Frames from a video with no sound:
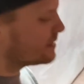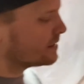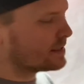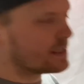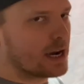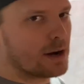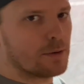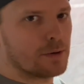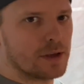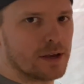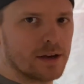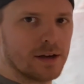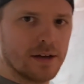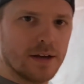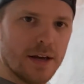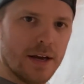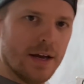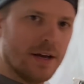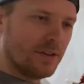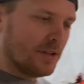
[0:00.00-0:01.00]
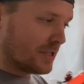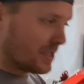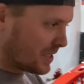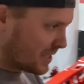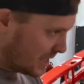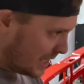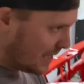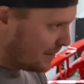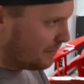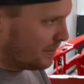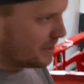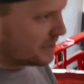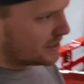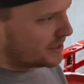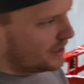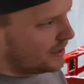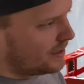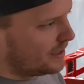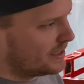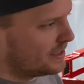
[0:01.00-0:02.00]
tell you the sleepless
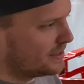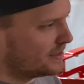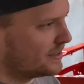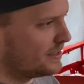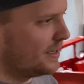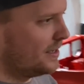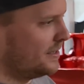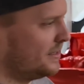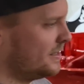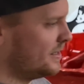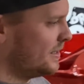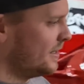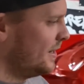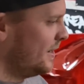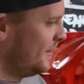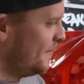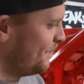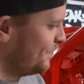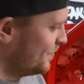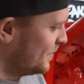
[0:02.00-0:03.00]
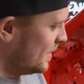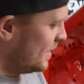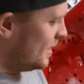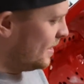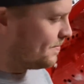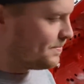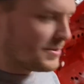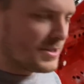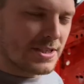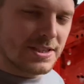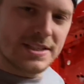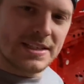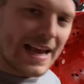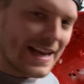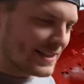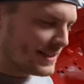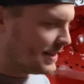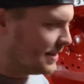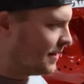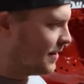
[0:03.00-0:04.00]
nights and
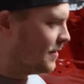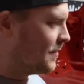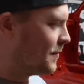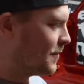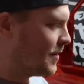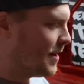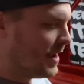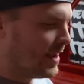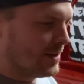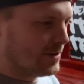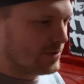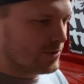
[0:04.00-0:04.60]
obsessing over it and